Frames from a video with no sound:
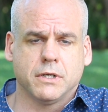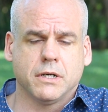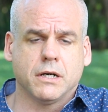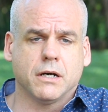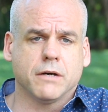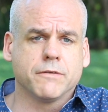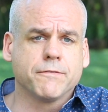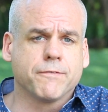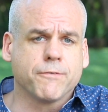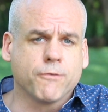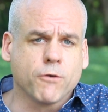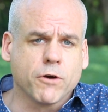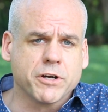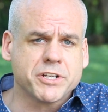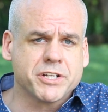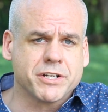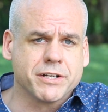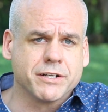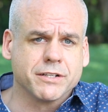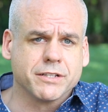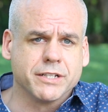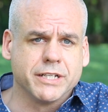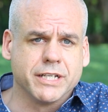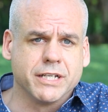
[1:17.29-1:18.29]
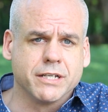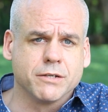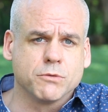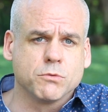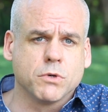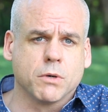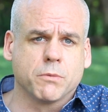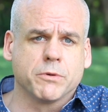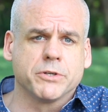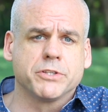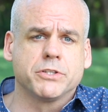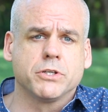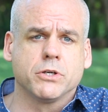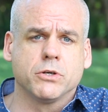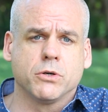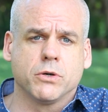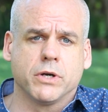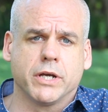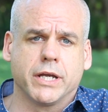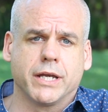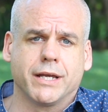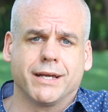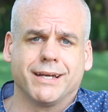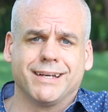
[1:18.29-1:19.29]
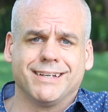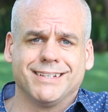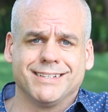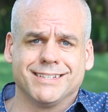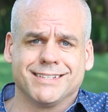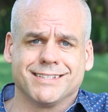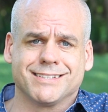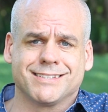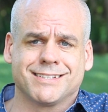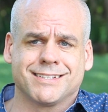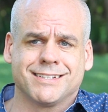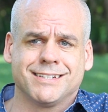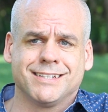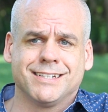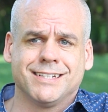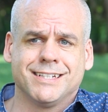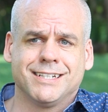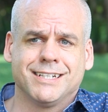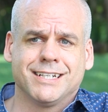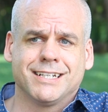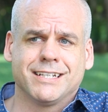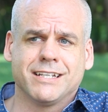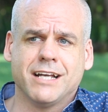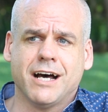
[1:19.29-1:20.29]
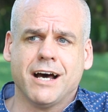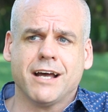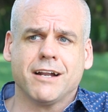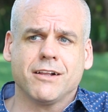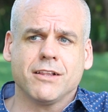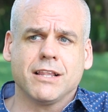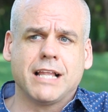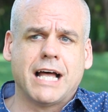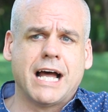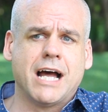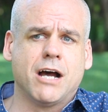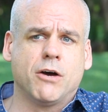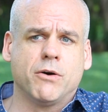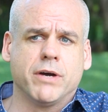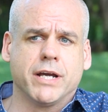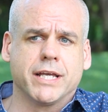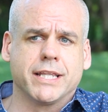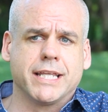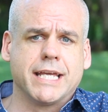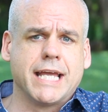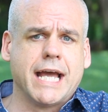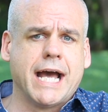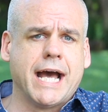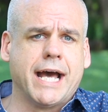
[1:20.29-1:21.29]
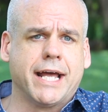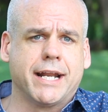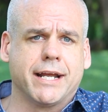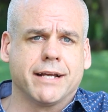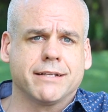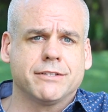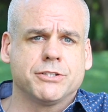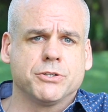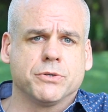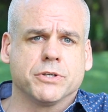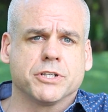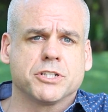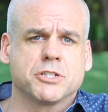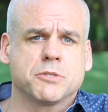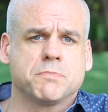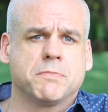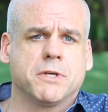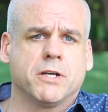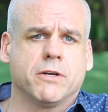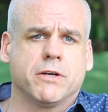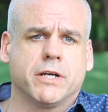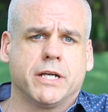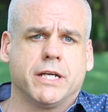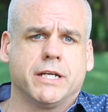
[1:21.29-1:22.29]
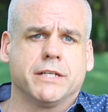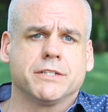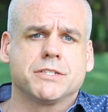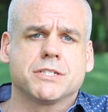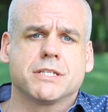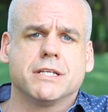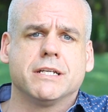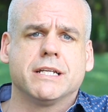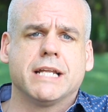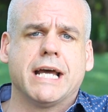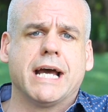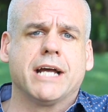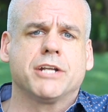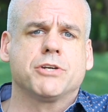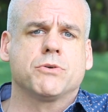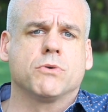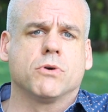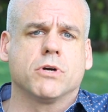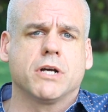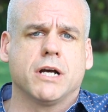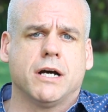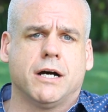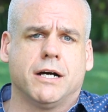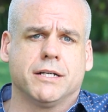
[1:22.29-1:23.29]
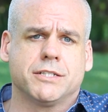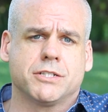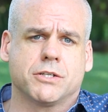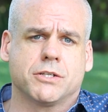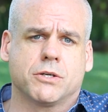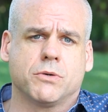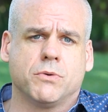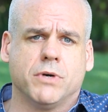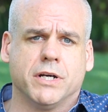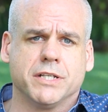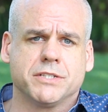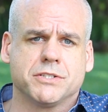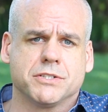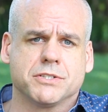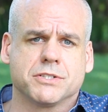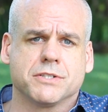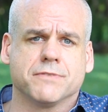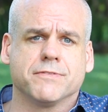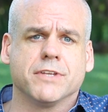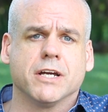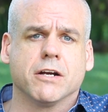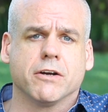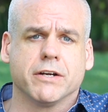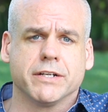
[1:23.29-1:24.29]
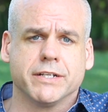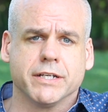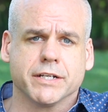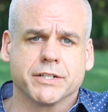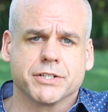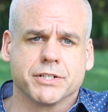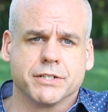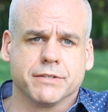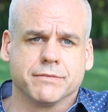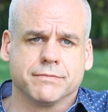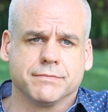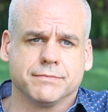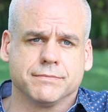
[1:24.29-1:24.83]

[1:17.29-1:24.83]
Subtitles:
Unfortunately, what we're doing is not allowing the addict to experience the natural consequences of their addiction.